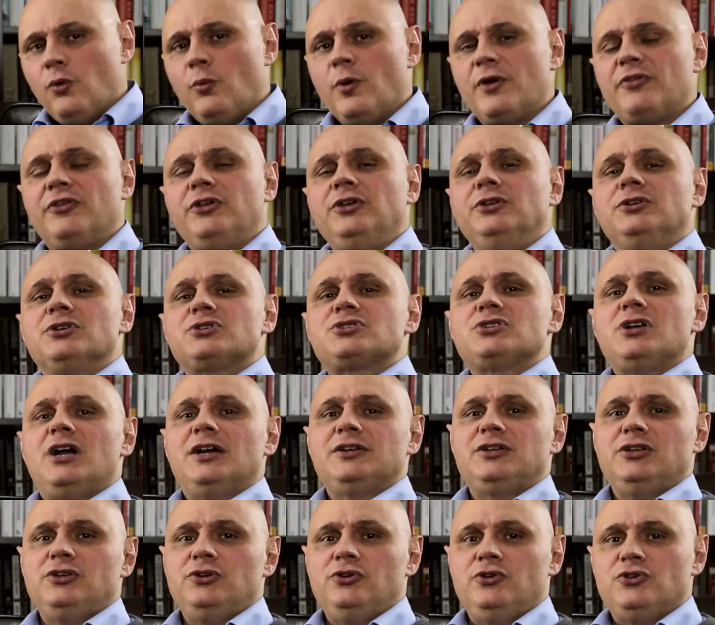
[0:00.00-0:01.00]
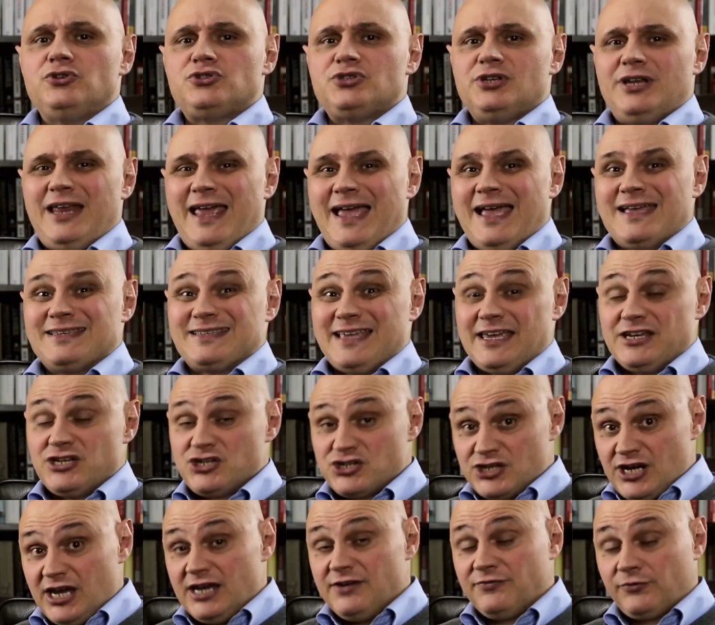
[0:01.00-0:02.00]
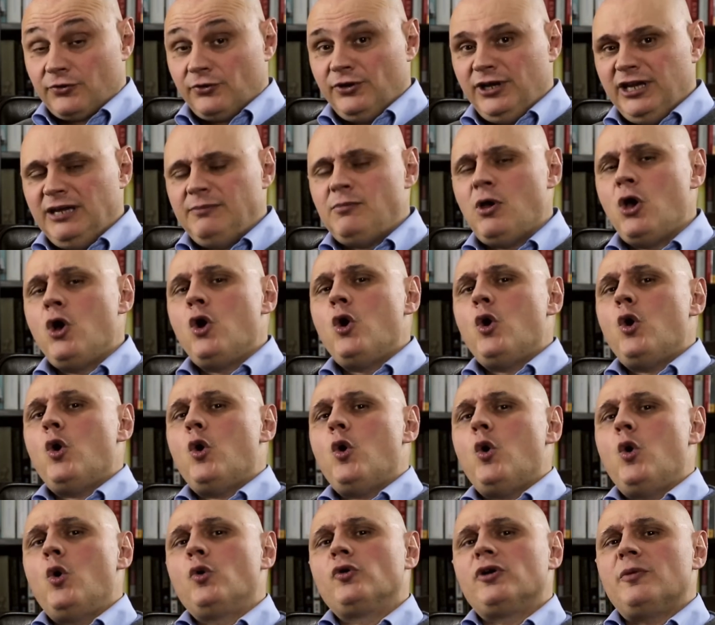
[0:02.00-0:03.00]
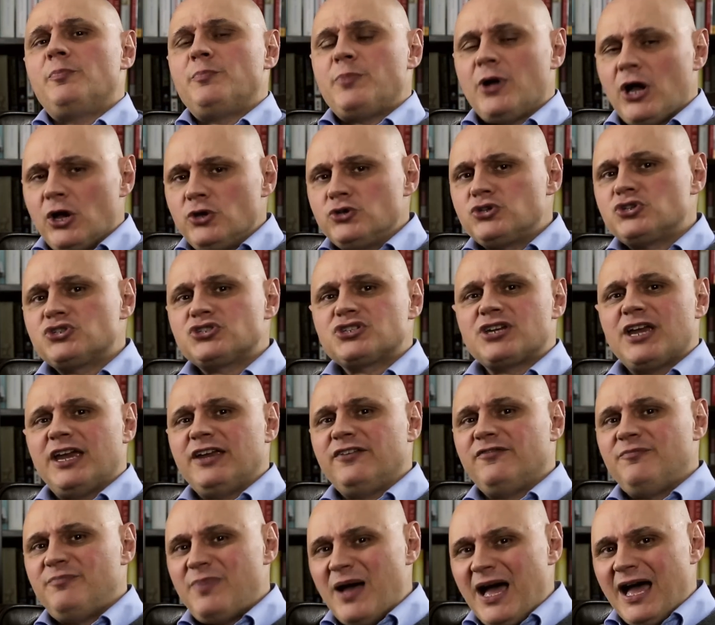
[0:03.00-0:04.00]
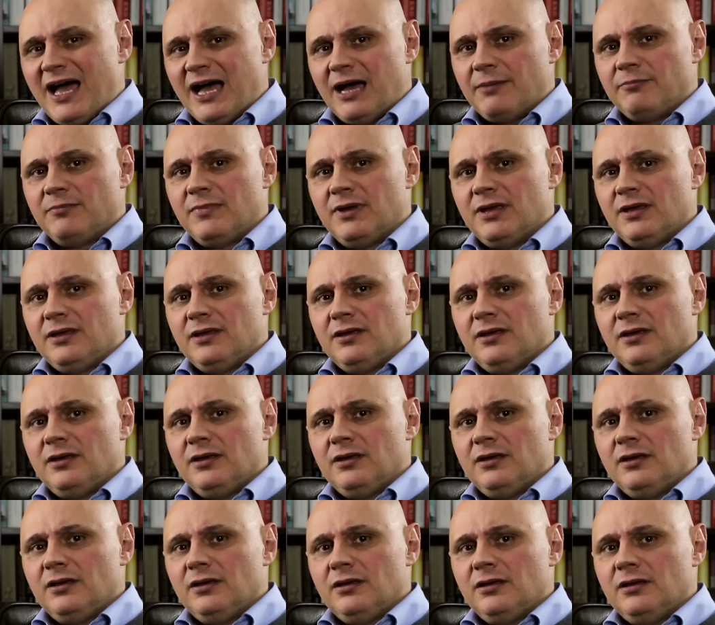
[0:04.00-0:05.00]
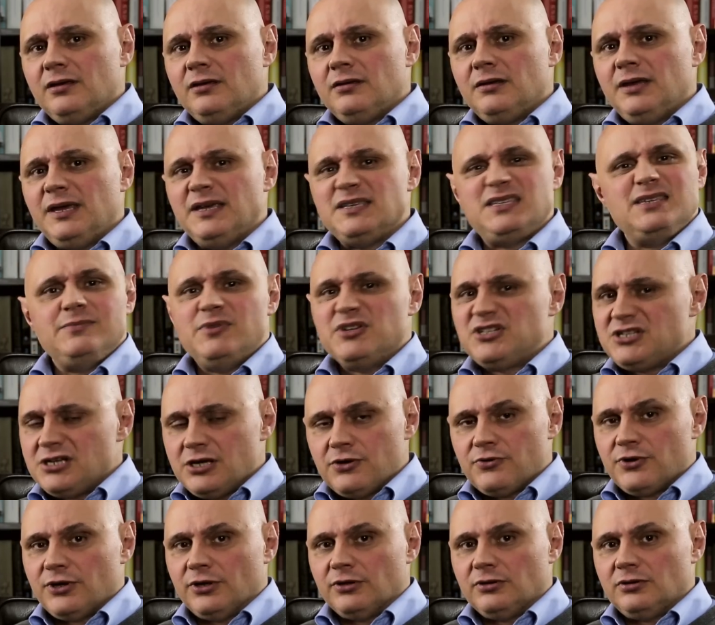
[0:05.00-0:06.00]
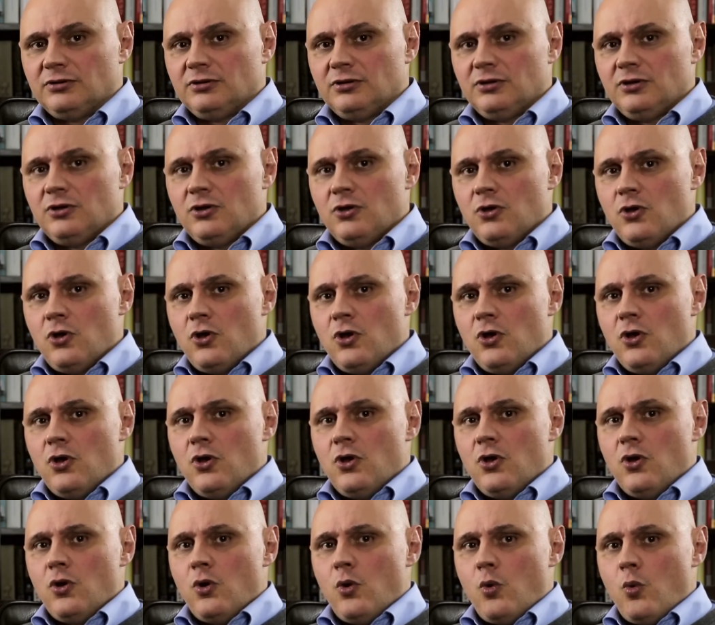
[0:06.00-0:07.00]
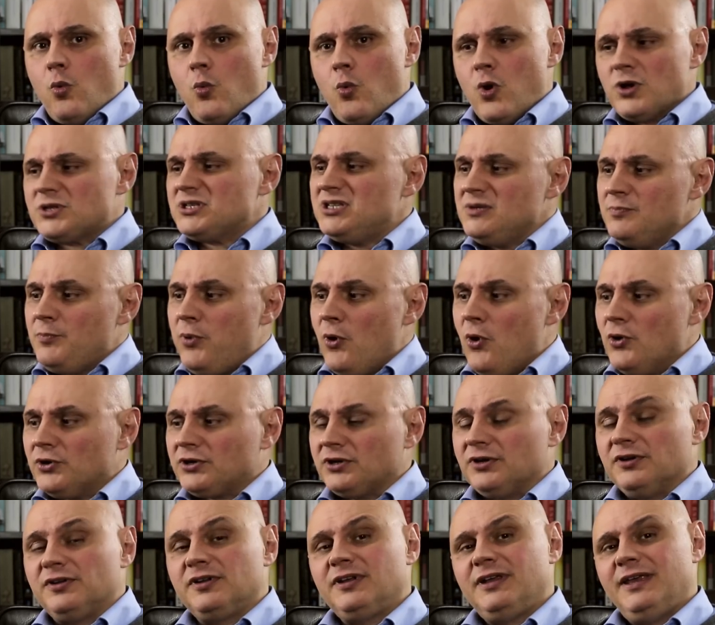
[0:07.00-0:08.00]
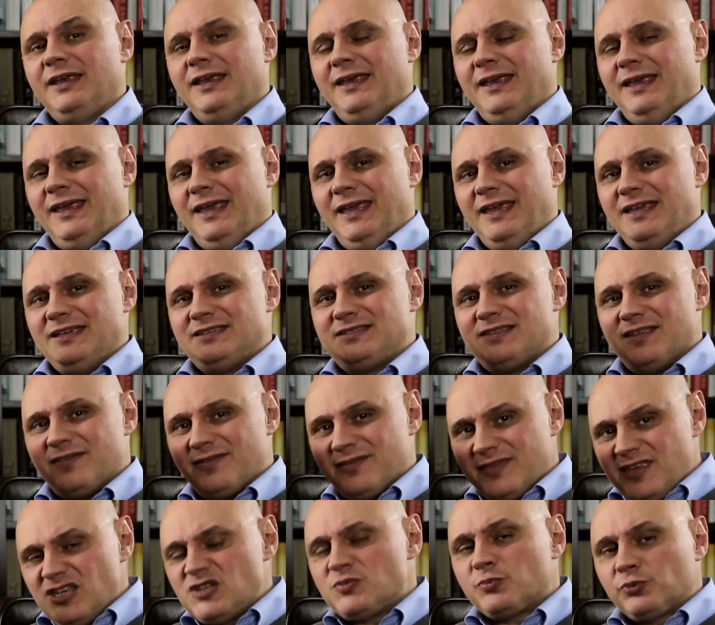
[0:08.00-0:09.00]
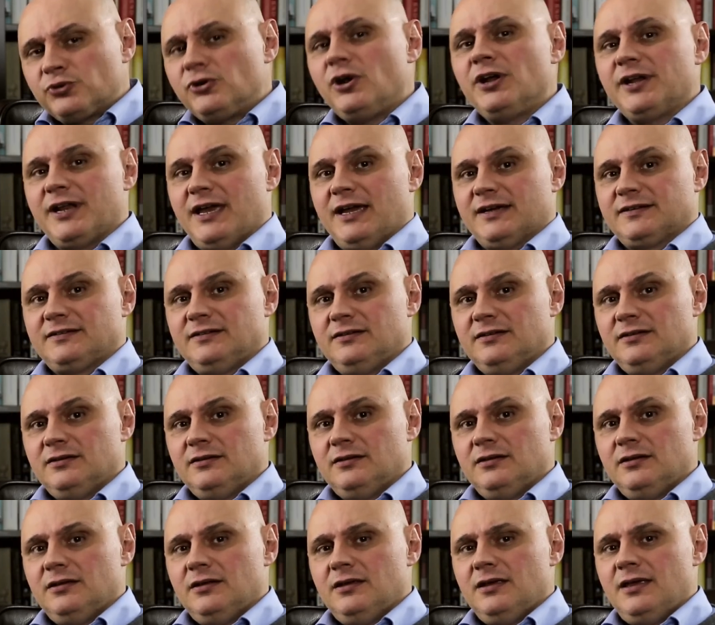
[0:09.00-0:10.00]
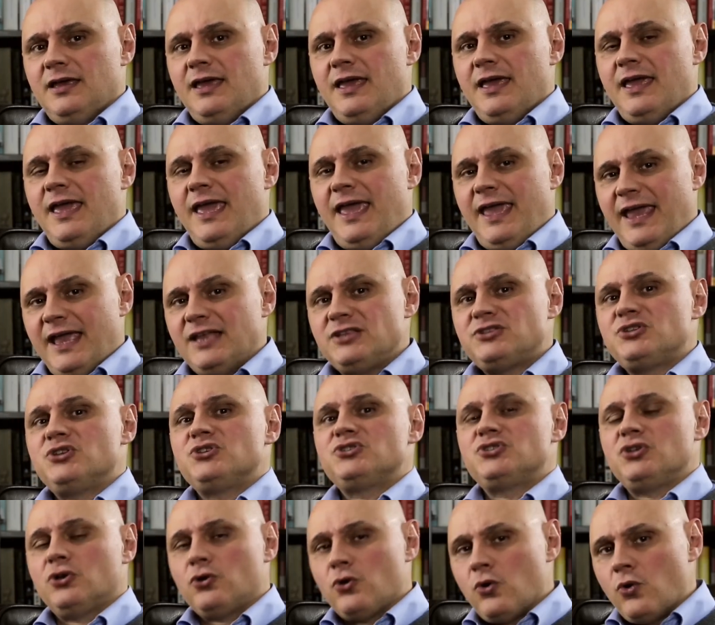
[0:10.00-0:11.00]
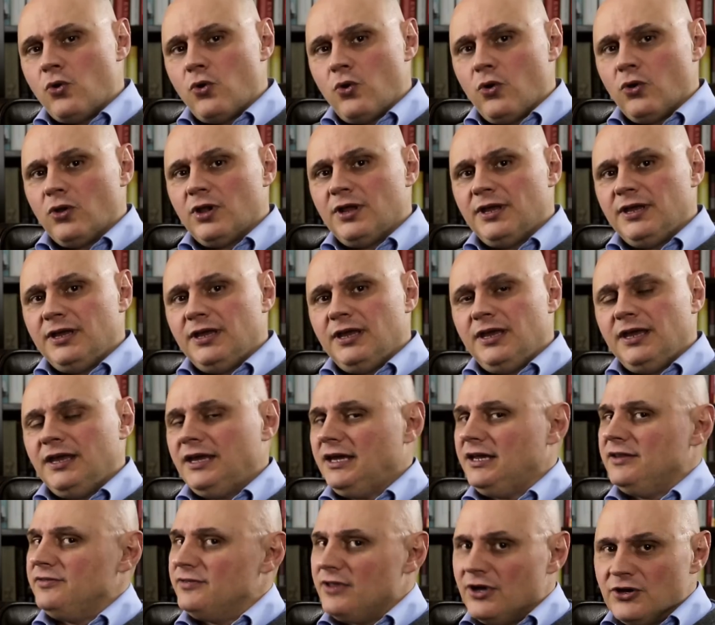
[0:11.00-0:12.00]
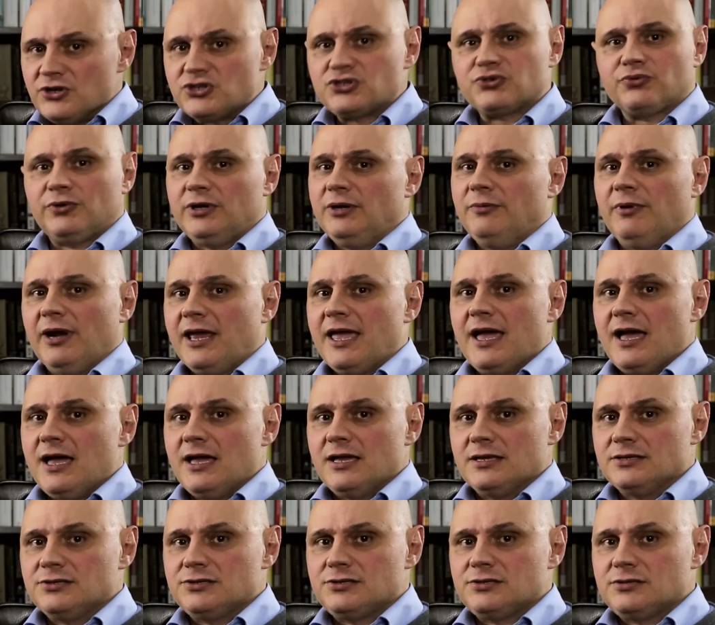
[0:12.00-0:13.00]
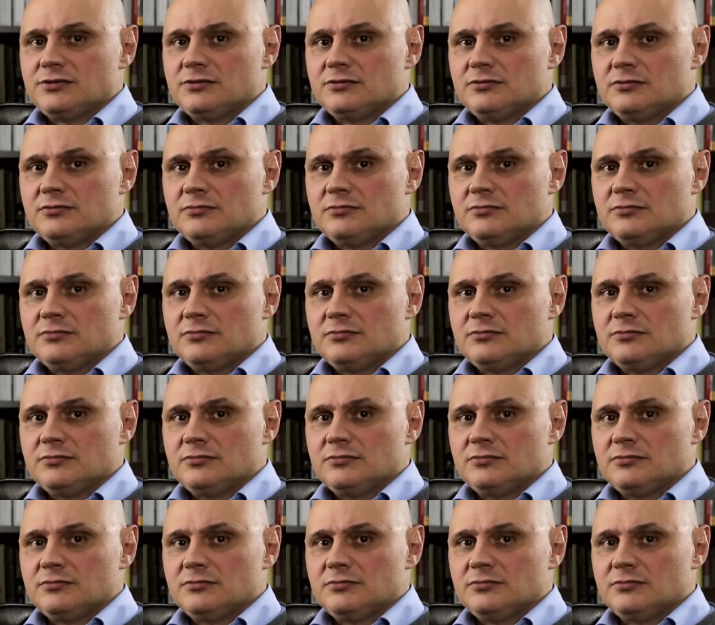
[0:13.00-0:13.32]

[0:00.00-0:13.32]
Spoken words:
whether you decide to use it as a shave cream, or a post-shave balm is immaterial. What's important is that this product answers the call in those 3 regards.